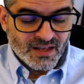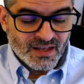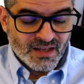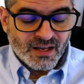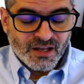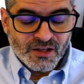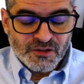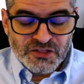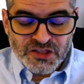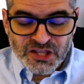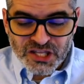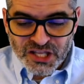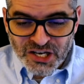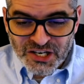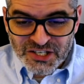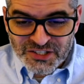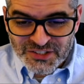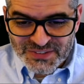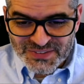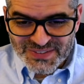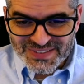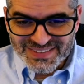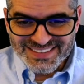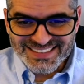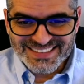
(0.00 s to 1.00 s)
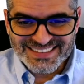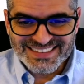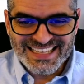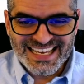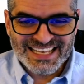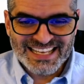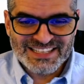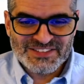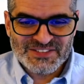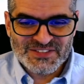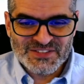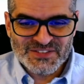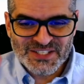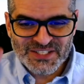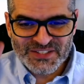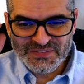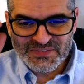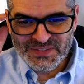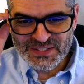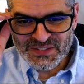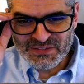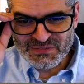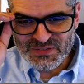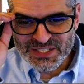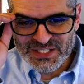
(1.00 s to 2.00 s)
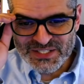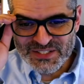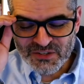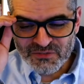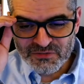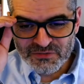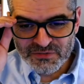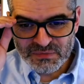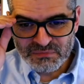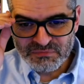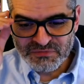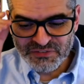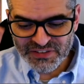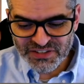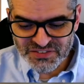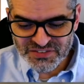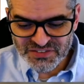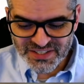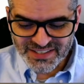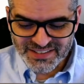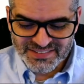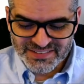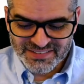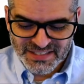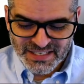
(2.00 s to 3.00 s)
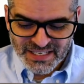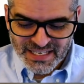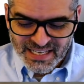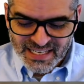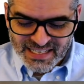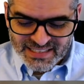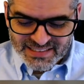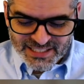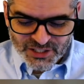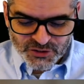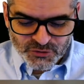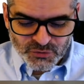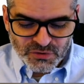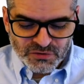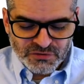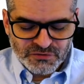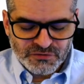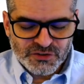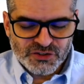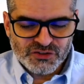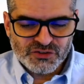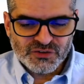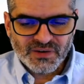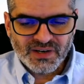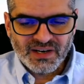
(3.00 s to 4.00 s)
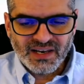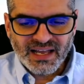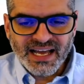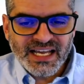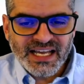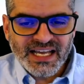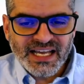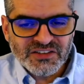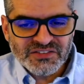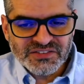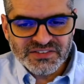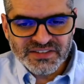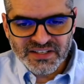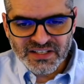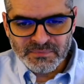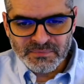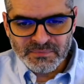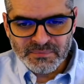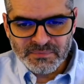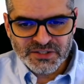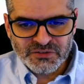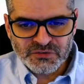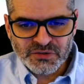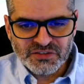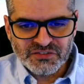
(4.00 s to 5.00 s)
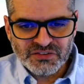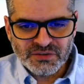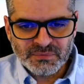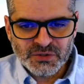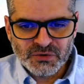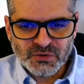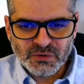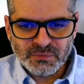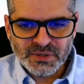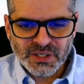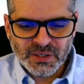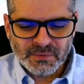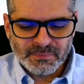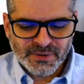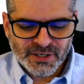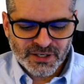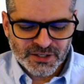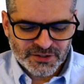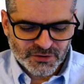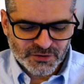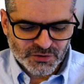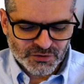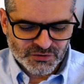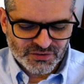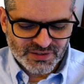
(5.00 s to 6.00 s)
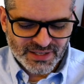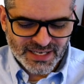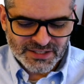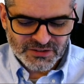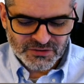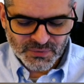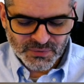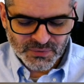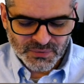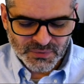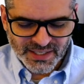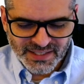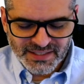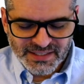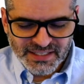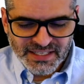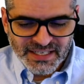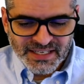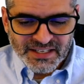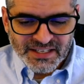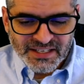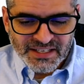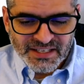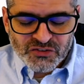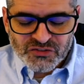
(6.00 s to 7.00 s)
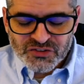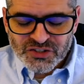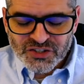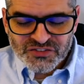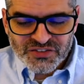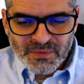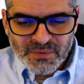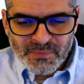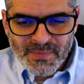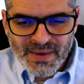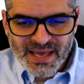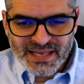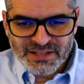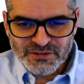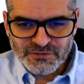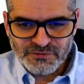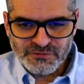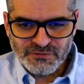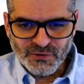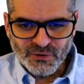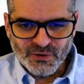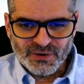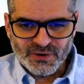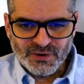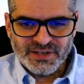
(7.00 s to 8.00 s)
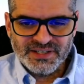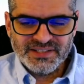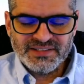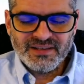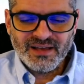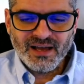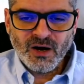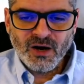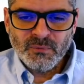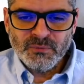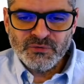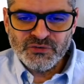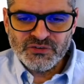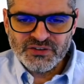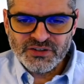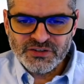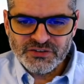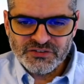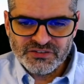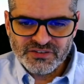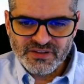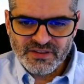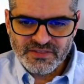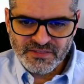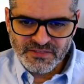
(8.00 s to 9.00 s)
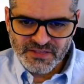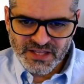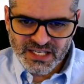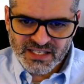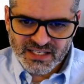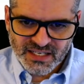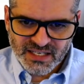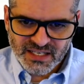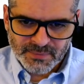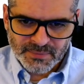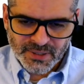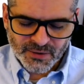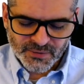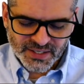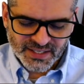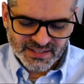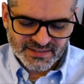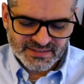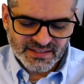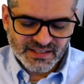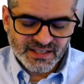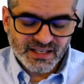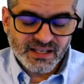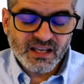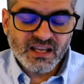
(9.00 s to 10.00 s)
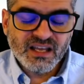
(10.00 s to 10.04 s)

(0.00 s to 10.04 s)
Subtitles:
No, that's not what we know from physics. That we visualize the elementary subatomic particles that way is just a metaphor. It helps us think about it.